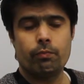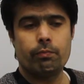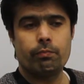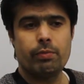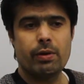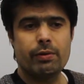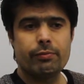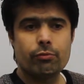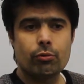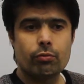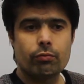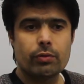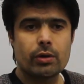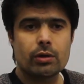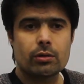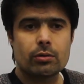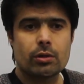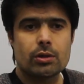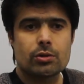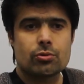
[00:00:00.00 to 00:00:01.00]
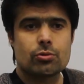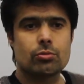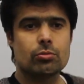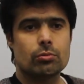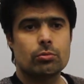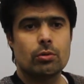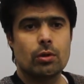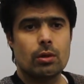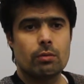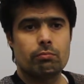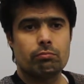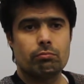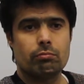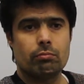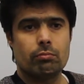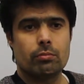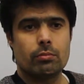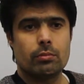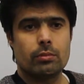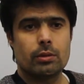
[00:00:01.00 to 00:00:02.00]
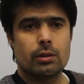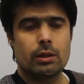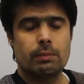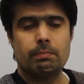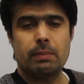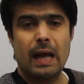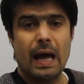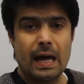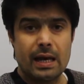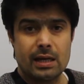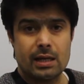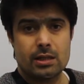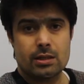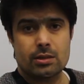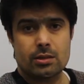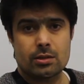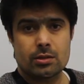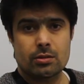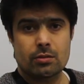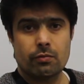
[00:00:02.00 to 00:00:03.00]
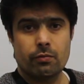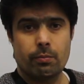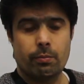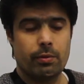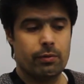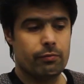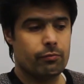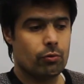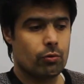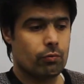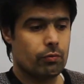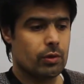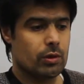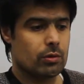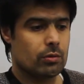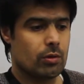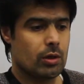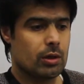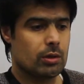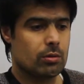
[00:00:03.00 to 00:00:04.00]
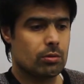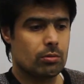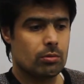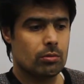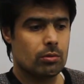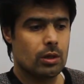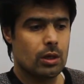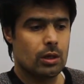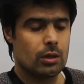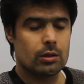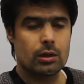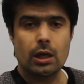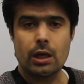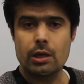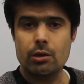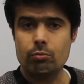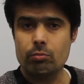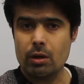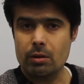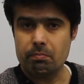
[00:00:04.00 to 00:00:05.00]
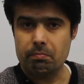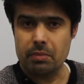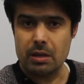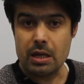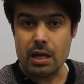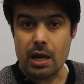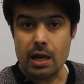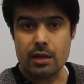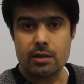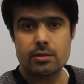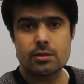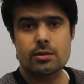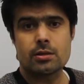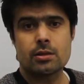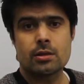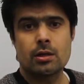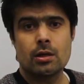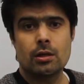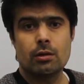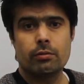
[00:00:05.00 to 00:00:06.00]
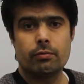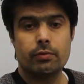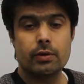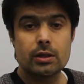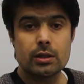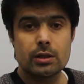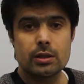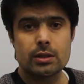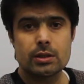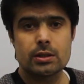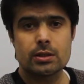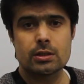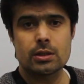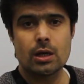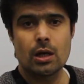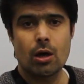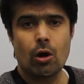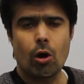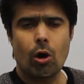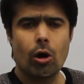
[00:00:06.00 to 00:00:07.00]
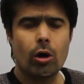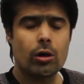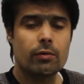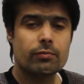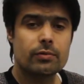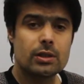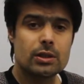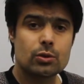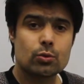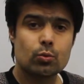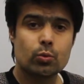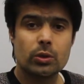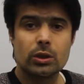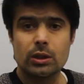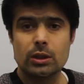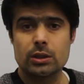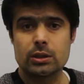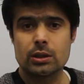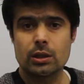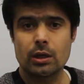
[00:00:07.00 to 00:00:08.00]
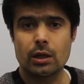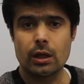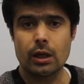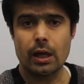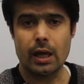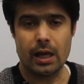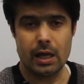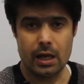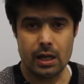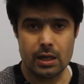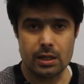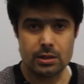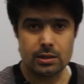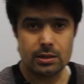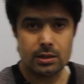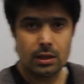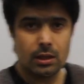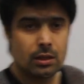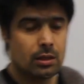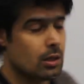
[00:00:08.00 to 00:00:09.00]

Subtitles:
before we are going to the planets, before we are going to the human beings, first, all of this world is